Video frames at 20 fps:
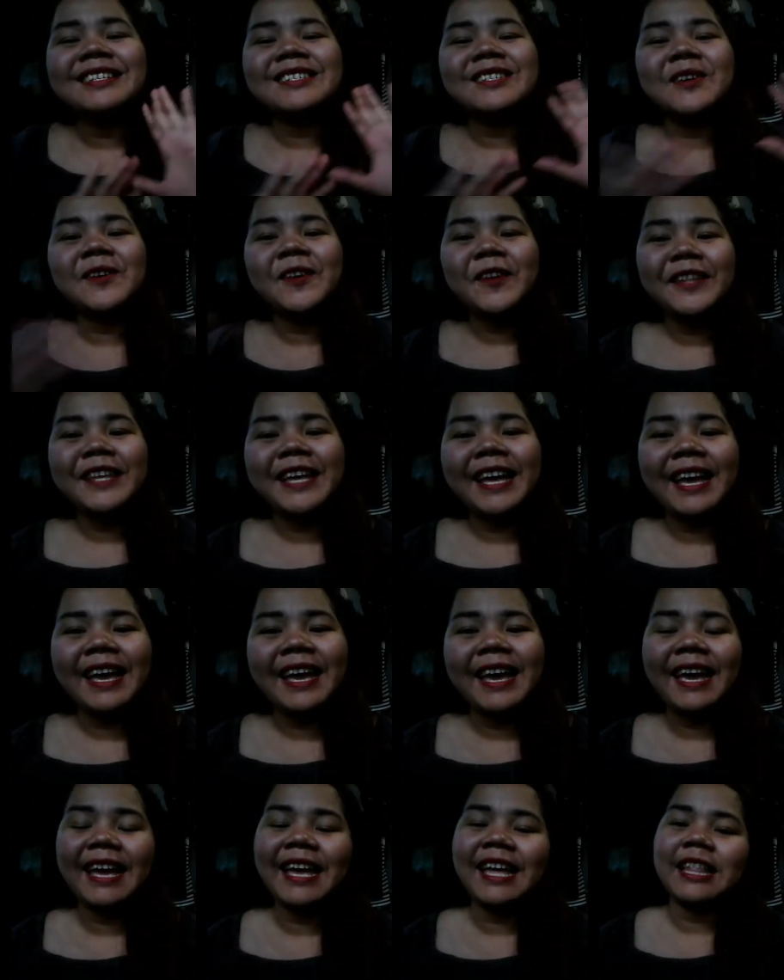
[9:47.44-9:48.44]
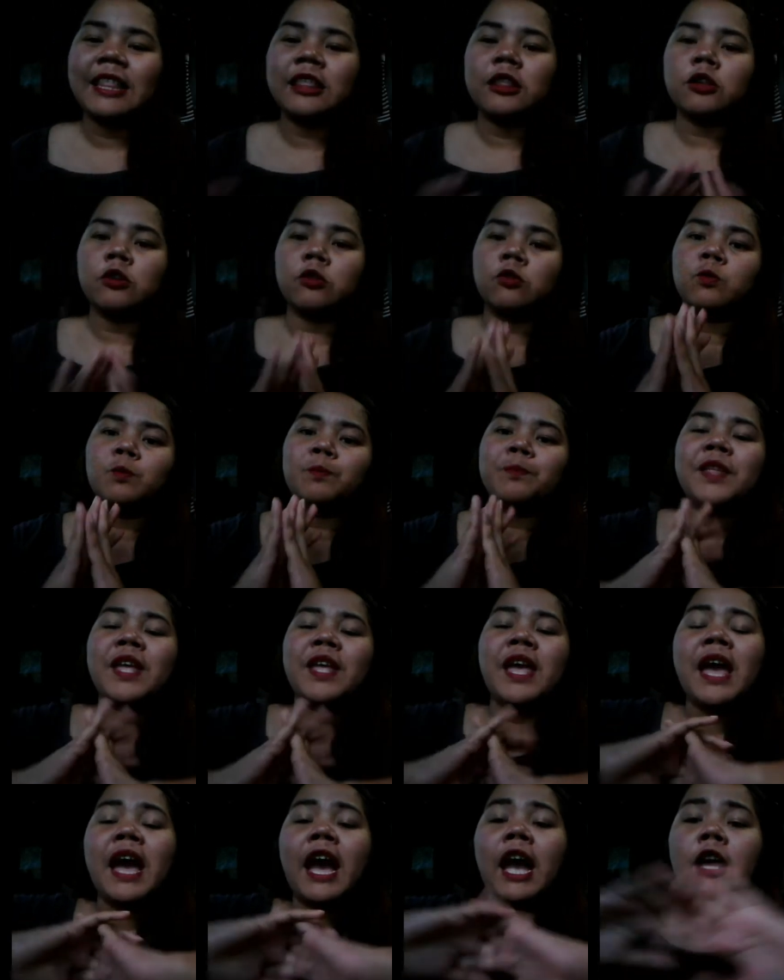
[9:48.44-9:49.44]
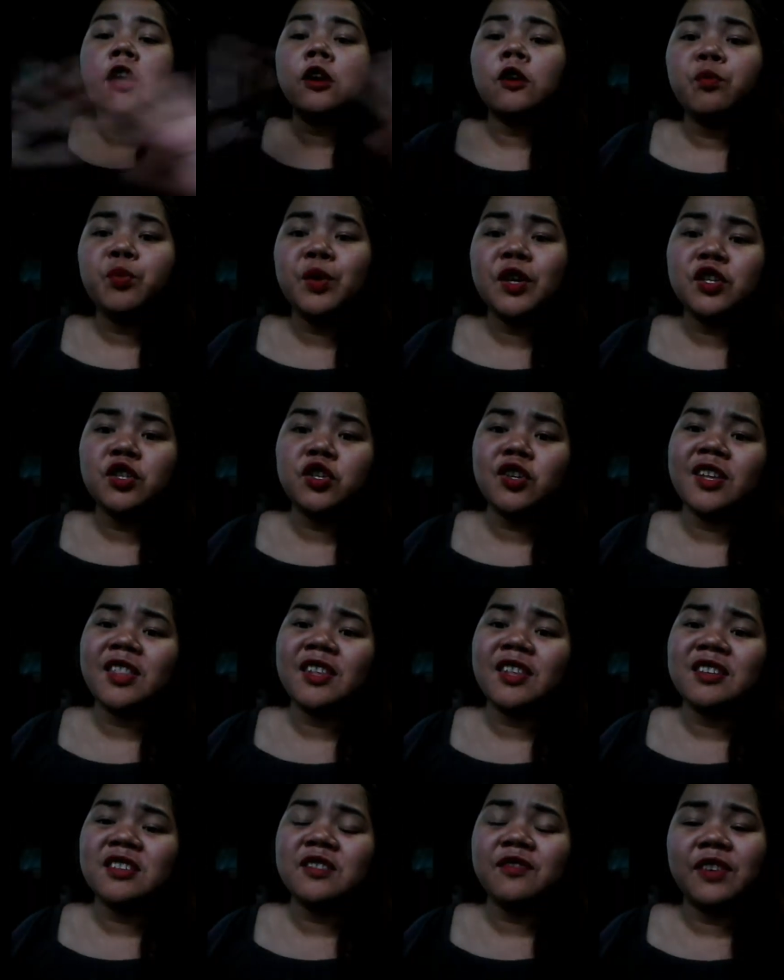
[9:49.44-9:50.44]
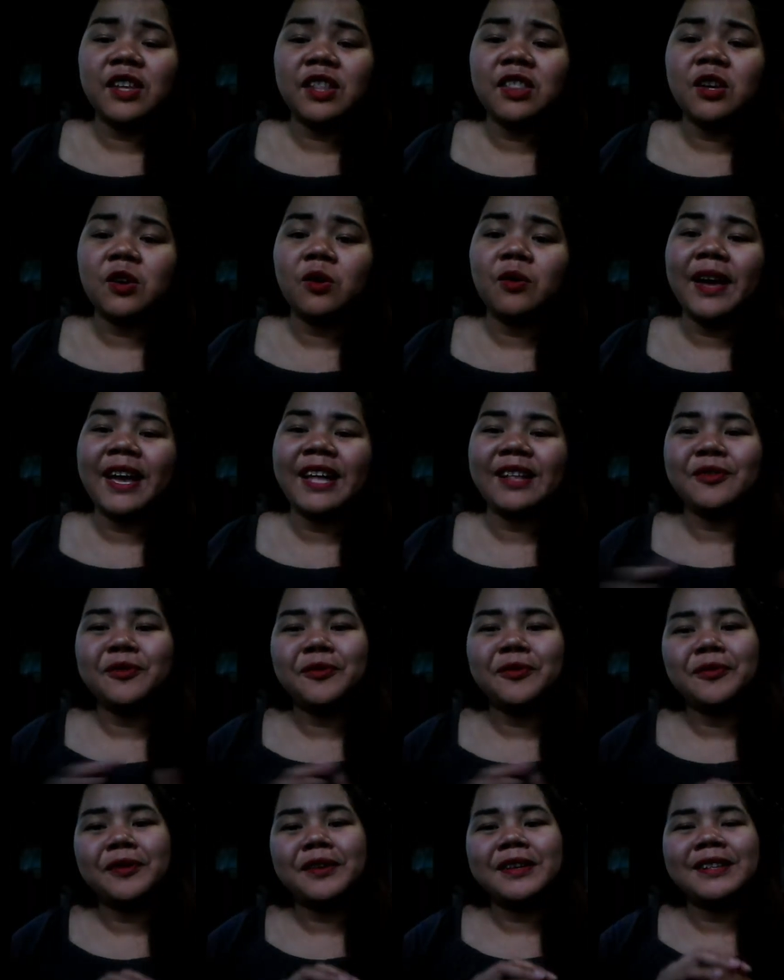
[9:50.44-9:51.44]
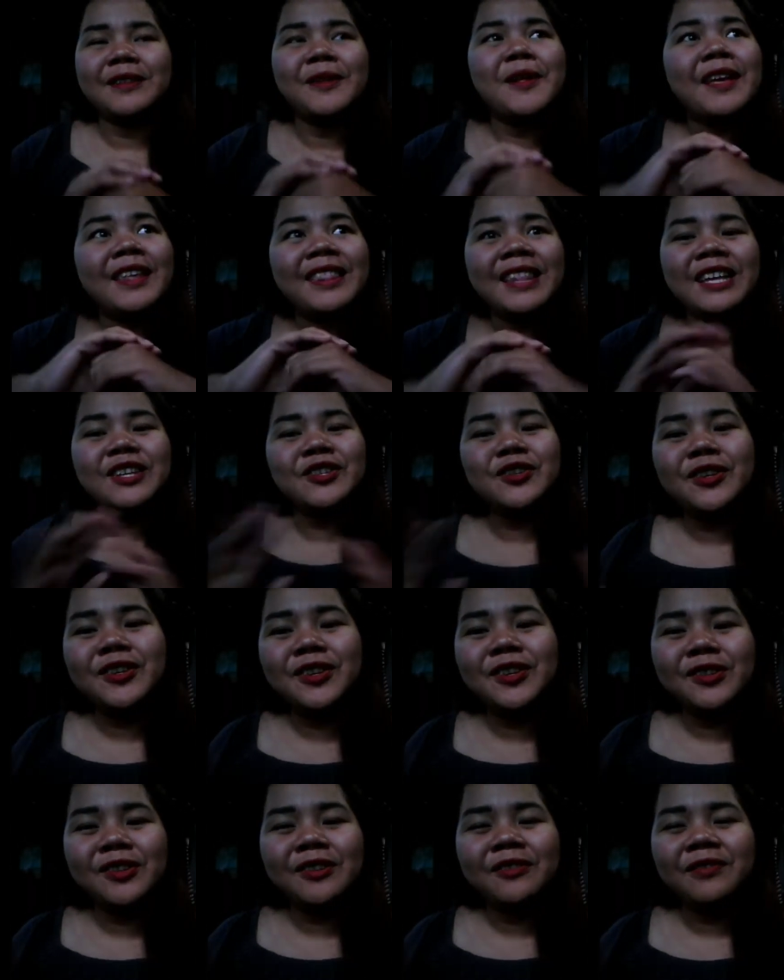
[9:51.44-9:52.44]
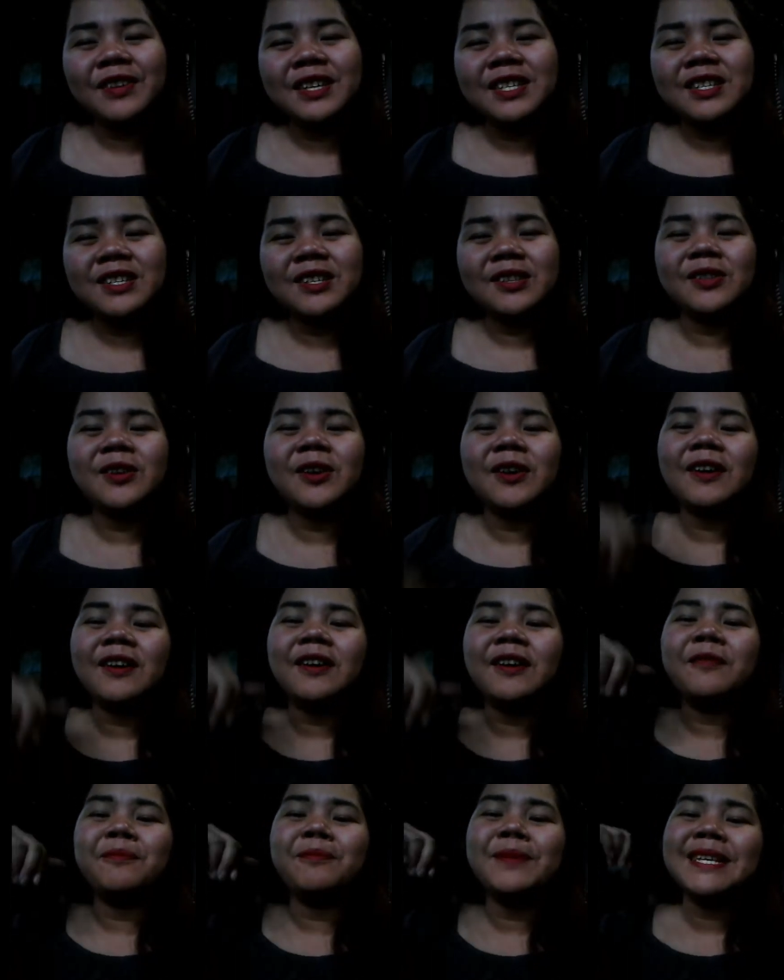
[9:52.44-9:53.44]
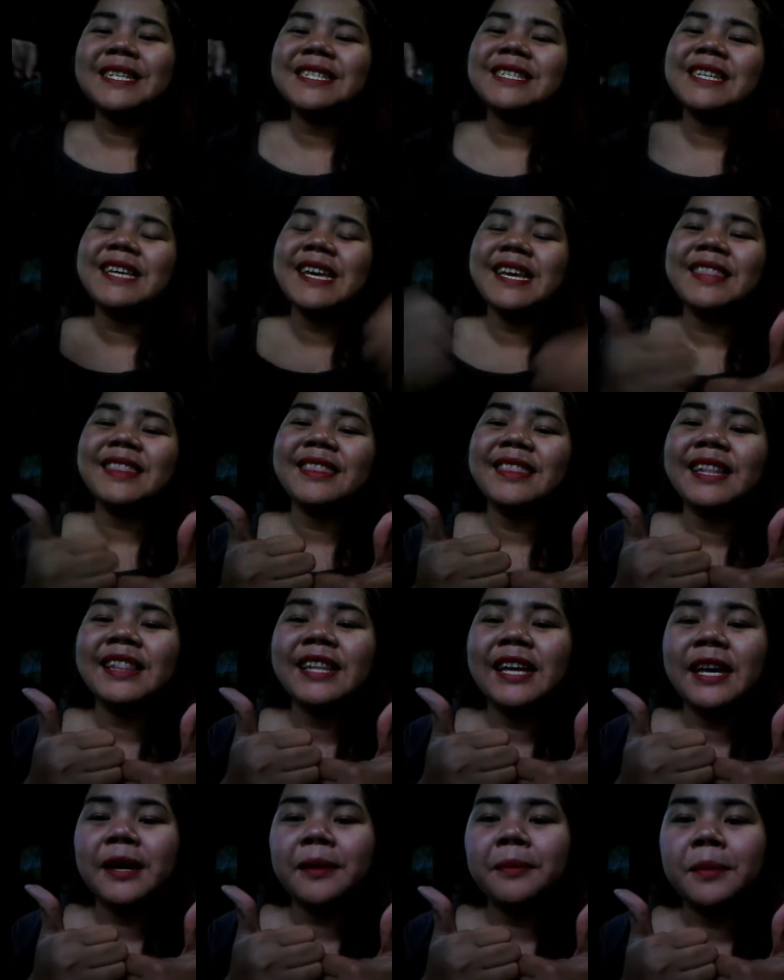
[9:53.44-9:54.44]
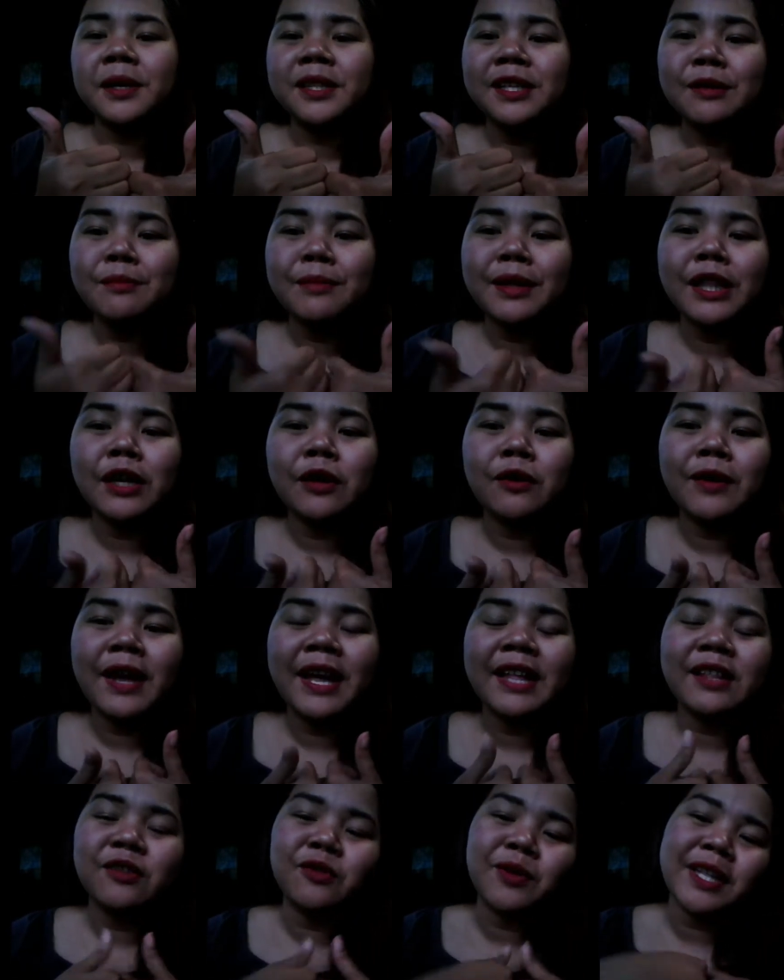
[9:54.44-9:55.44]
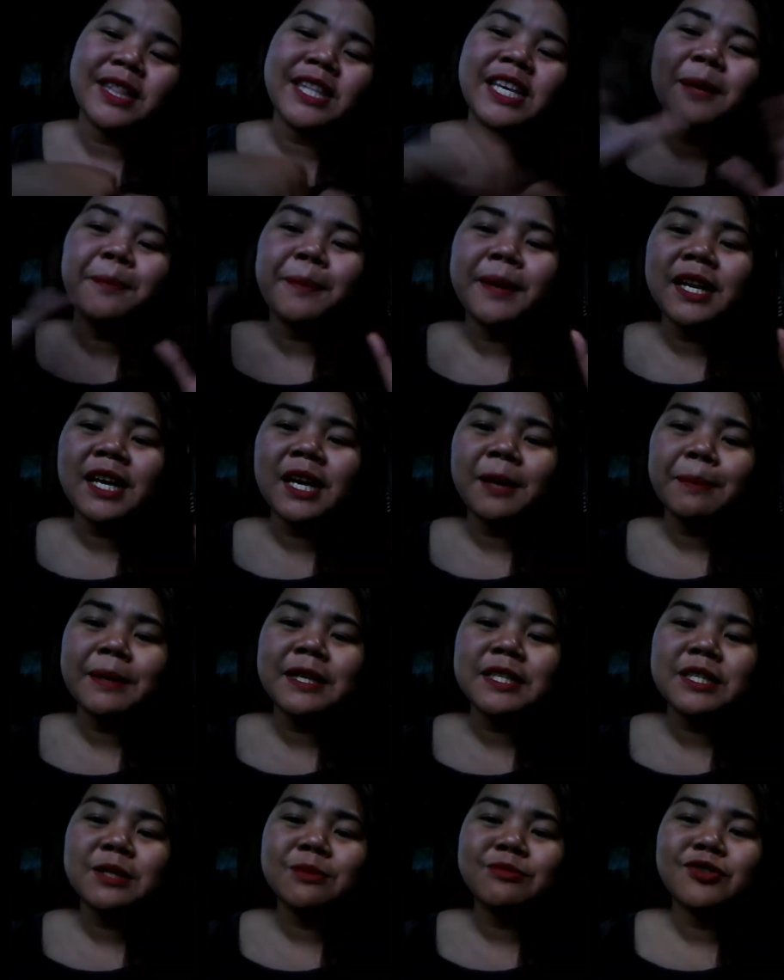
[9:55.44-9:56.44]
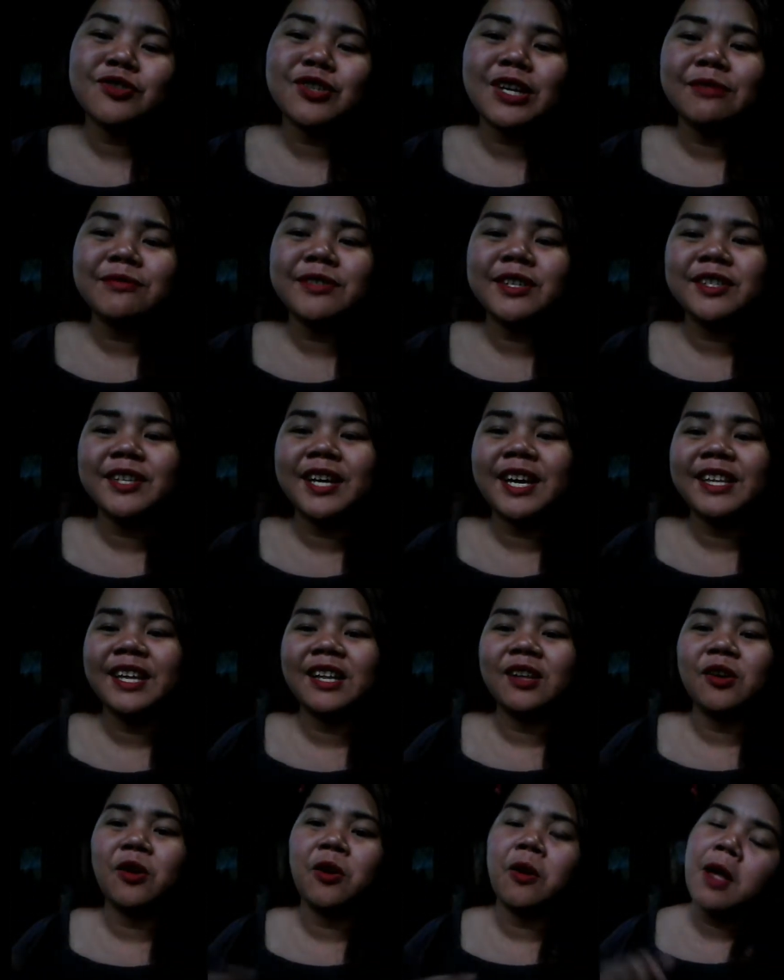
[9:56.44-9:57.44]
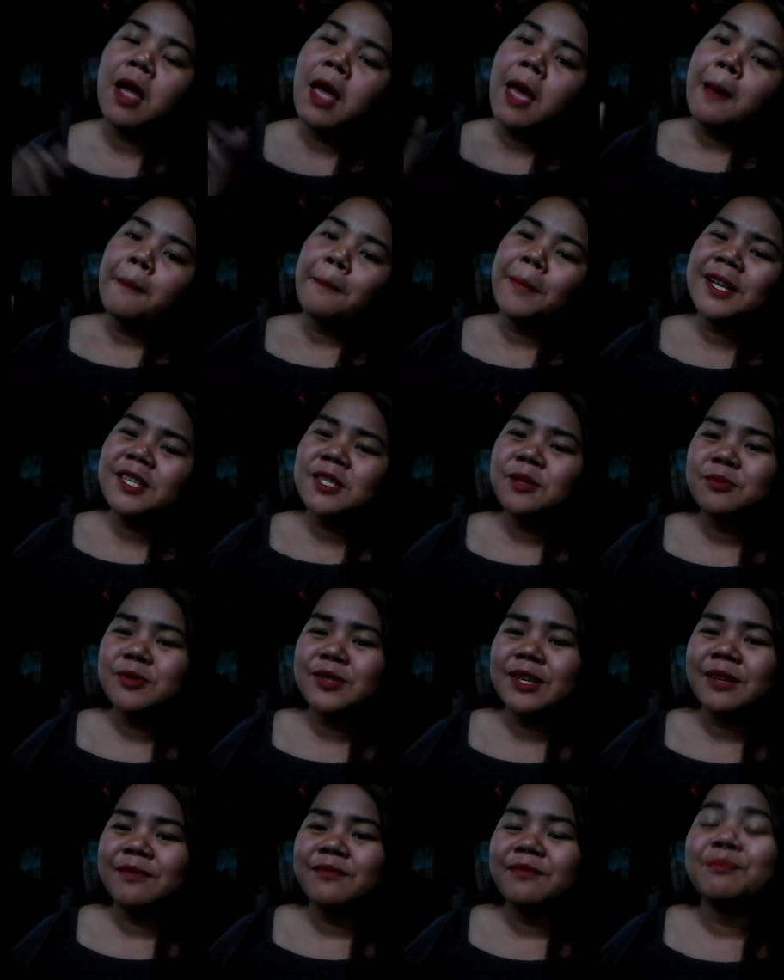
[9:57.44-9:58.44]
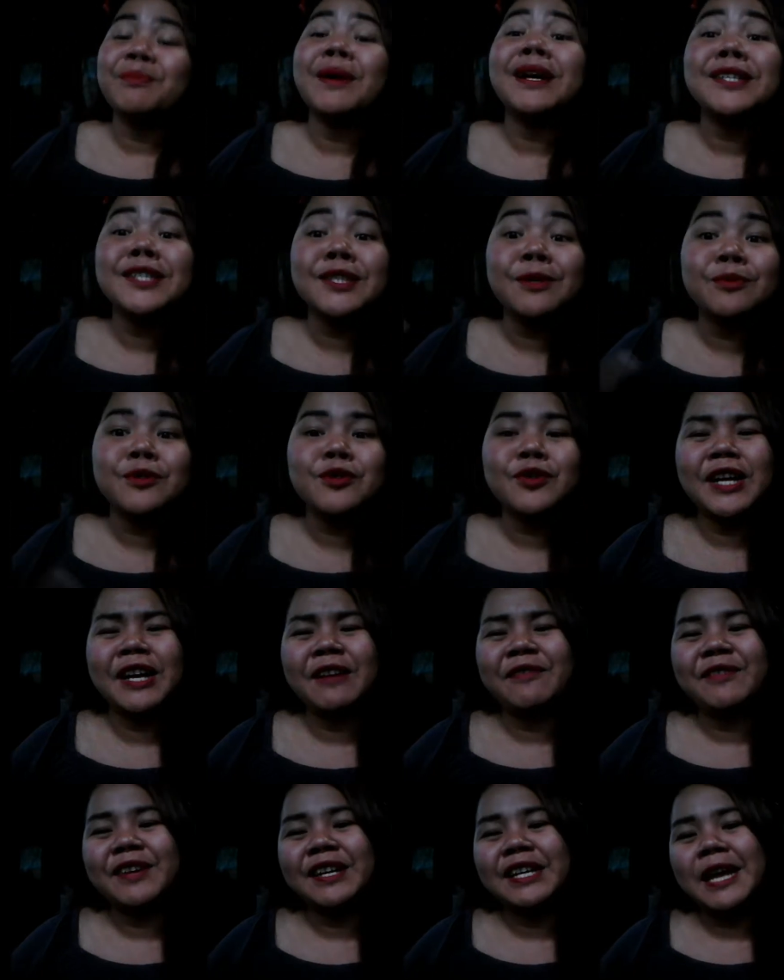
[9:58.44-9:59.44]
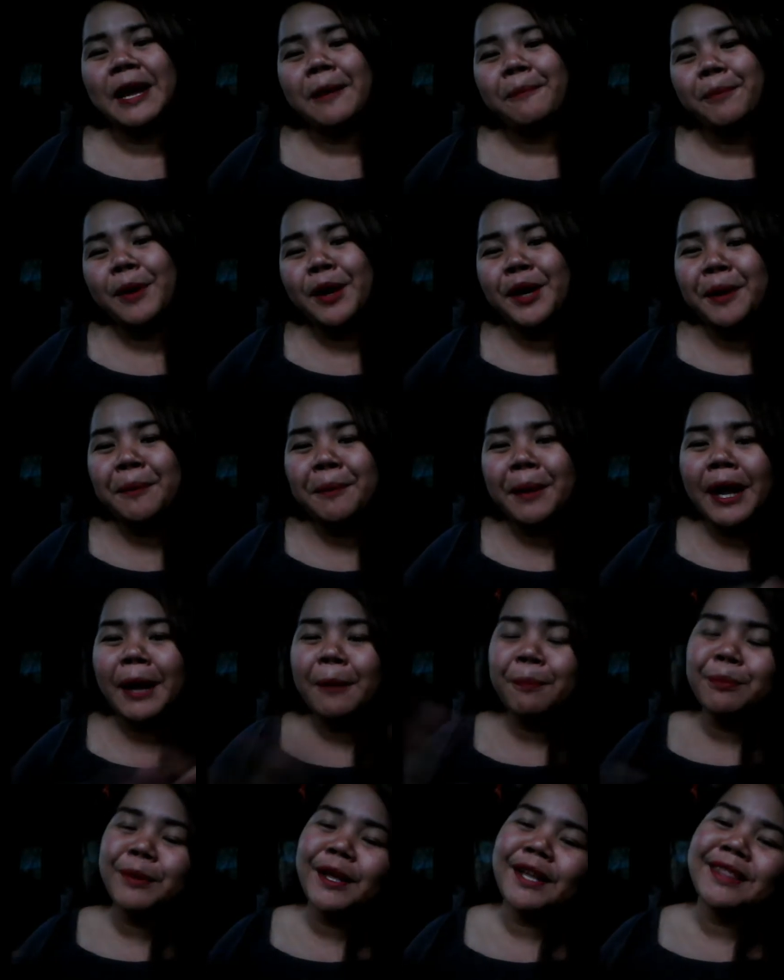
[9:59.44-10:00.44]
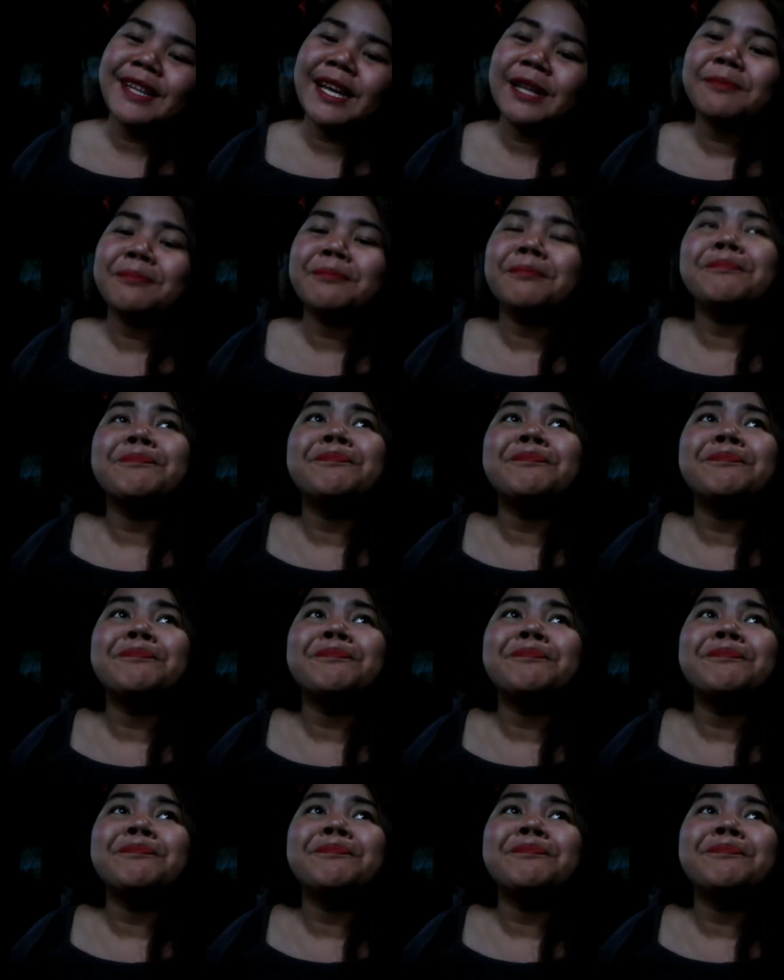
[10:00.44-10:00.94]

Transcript: So yun nga, and kung I hope you enjoy this video, and kung na-enjoy nyo itong video na to, please hit the like button below. And kung hindi ka pa nakapag-subscribe sa channel ko, mag-subscribe ka na para ma-update at